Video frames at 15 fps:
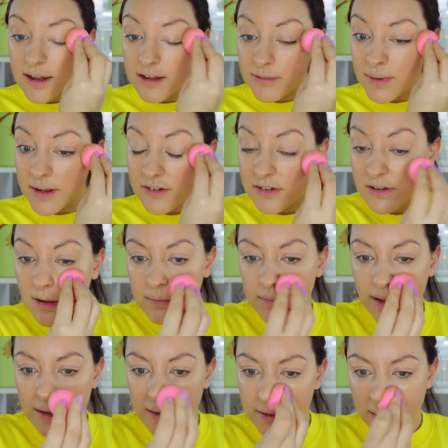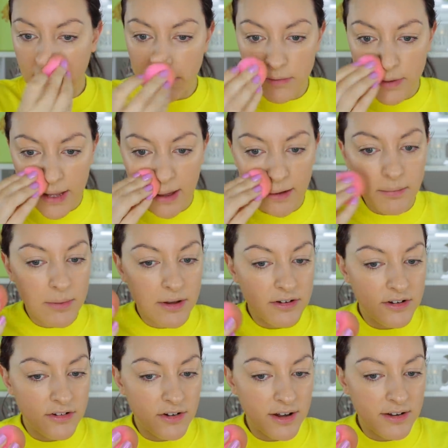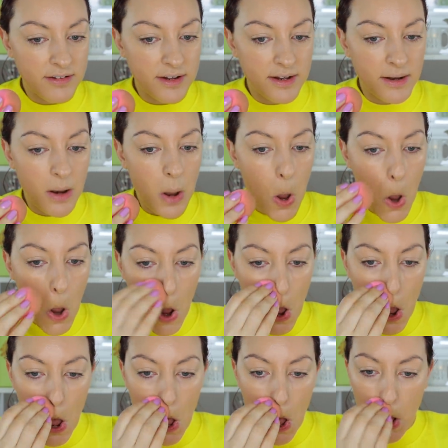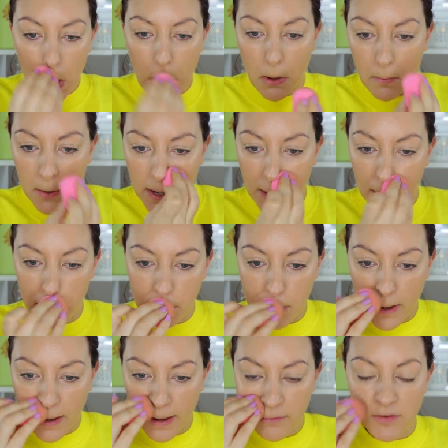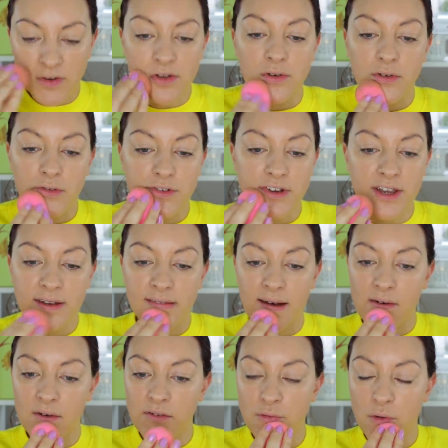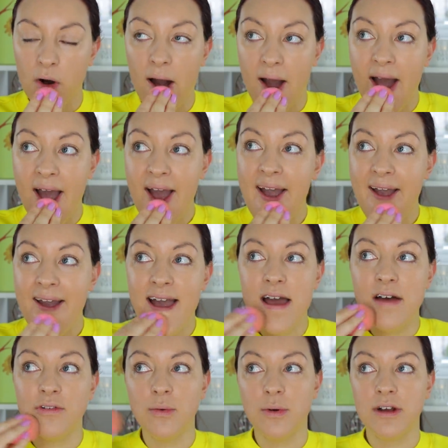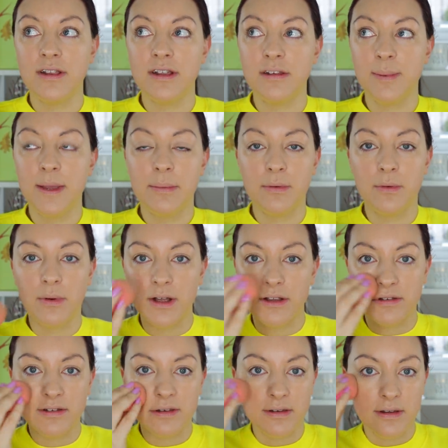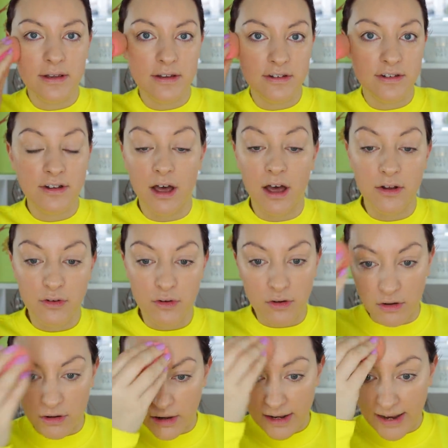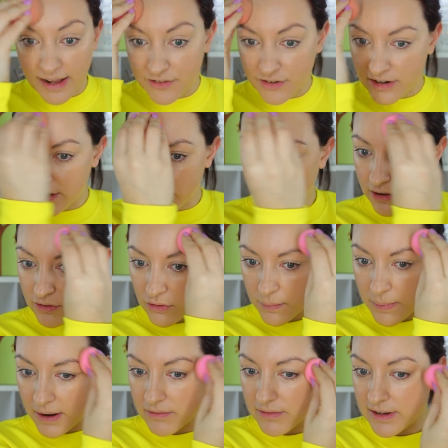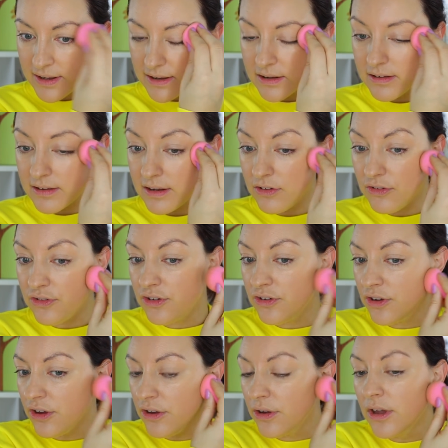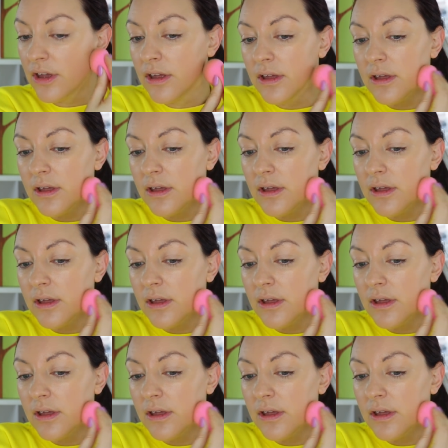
And as much as I'm like, don't really have much interest in going over every sort of detail of what every one of these people has, has done or allegedly done or apparently continues to do,